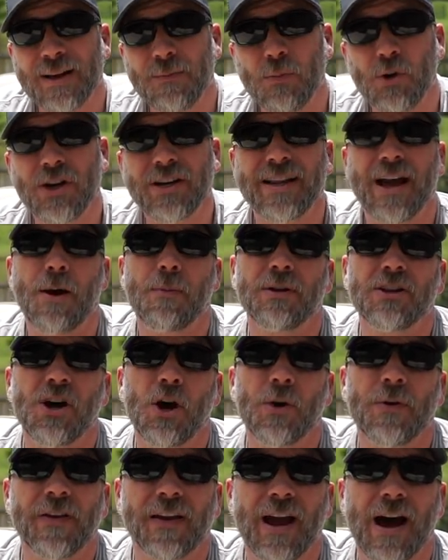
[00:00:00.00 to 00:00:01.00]
Put it down
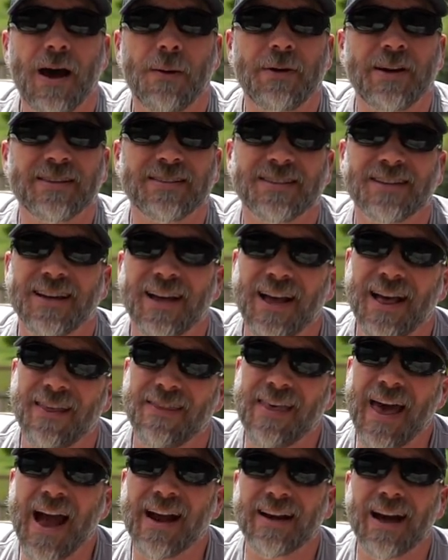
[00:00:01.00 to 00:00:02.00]
below in the comments.
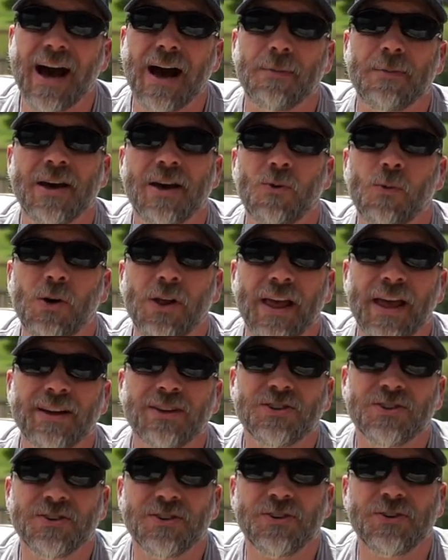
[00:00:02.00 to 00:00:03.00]
That comment will
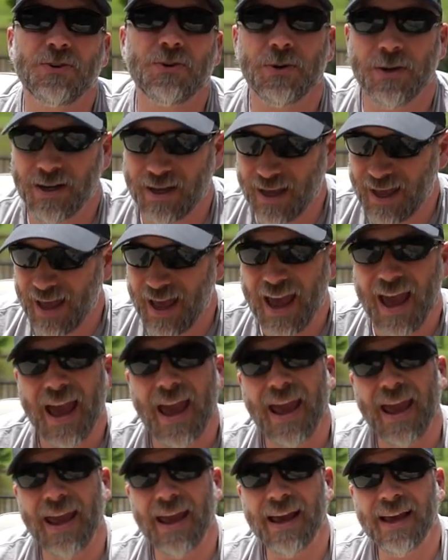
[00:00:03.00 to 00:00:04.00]
enter you.
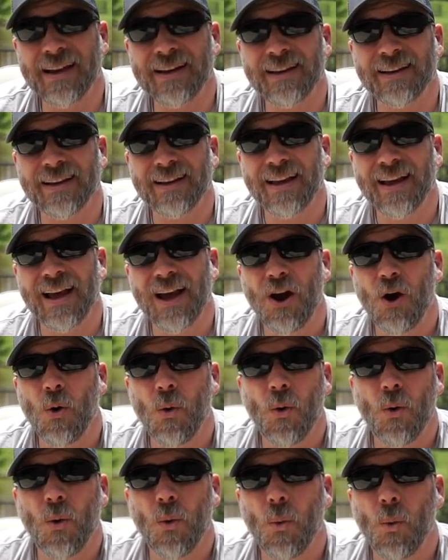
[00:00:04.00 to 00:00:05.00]
And
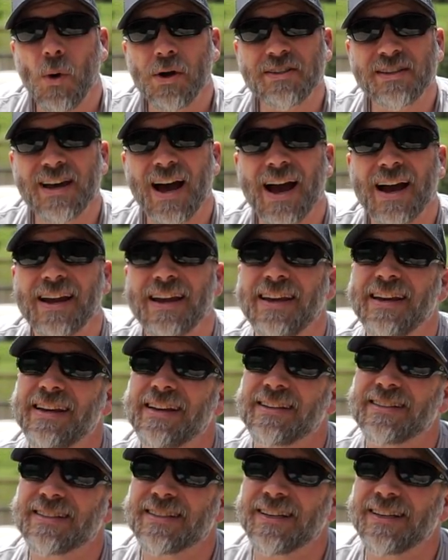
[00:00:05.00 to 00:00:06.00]
once I
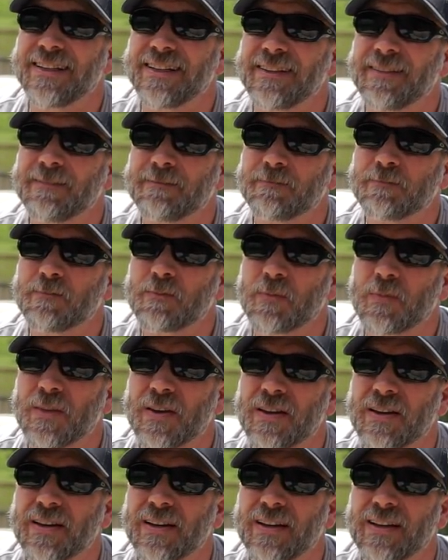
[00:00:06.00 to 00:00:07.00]
hit
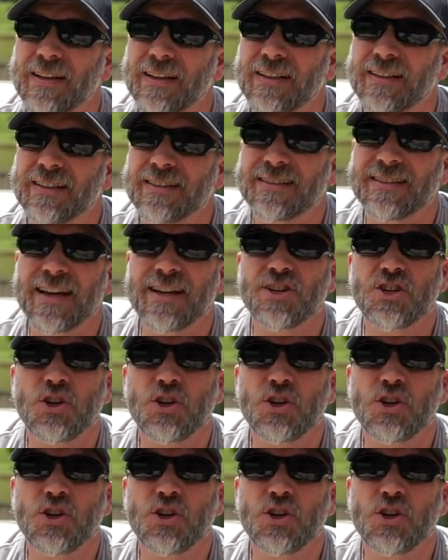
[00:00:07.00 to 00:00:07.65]
let's say